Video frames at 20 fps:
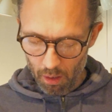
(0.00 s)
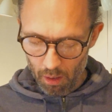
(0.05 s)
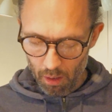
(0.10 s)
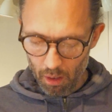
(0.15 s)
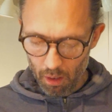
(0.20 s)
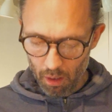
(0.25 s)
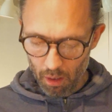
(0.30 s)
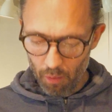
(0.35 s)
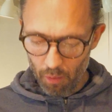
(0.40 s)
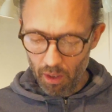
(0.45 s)

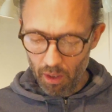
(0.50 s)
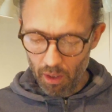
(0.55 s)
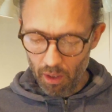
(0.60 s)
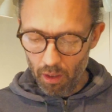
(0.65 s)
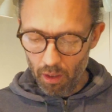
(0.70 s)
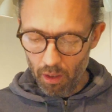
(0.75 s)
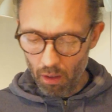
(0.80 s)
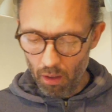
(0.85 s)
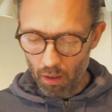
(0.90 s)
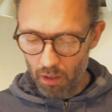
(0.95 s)
Are we going
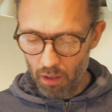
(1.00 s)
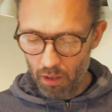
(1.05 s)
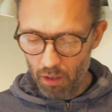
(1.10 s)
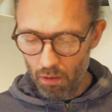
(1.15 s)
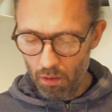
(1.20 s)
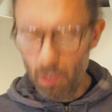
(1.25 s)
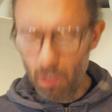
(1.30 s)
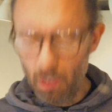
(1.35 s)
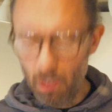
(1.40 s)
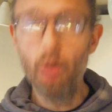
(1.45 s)
higher or
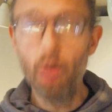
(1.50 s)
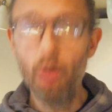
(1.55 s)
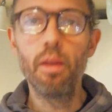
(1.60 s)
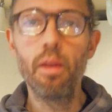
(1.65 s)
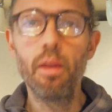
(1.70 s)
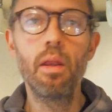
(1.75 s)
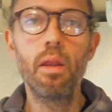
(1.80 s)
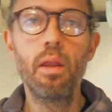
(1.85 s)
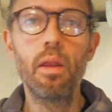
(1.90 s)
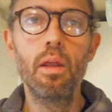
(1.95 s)
lower
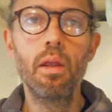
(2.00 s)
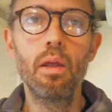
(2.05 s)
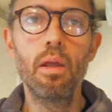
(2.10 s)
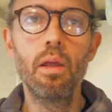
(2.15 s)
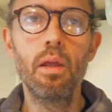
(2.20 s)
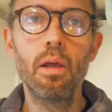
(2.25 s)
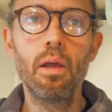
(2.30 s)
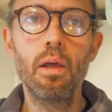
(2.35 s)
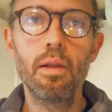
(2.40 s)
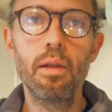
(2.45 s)

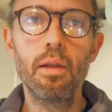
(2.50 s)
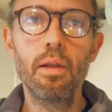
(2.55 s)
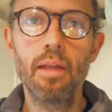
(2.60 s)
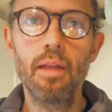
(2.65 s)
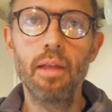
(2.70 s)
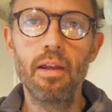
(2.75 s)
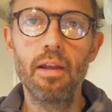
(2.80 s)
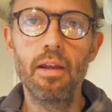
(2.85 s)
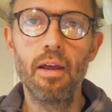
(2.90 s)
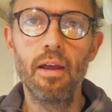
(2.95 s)

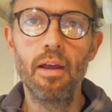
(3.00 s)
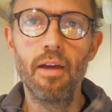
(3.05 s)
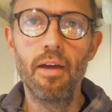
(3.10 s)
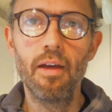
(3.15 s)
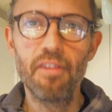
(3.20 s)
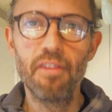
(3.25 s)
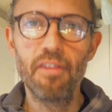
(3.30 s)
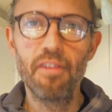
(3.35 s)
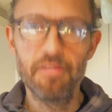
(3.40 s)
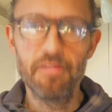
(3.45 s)
than a
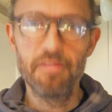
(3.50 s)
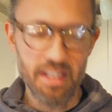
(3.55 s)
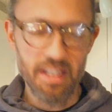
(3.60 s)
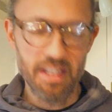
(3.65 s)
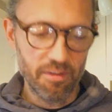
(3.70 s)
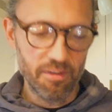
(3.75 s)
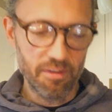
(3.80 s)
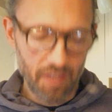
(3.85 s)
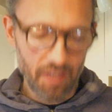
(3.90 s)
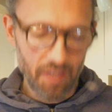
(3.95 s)
50
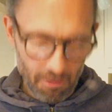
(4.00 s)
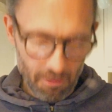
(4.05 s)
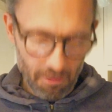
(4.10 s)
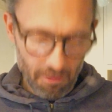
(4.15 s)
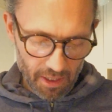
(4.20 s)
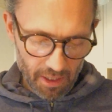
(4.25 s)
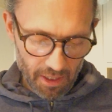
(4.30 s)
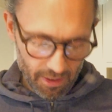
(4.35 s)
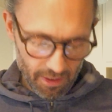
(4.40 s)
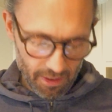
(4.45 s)
for Kerry?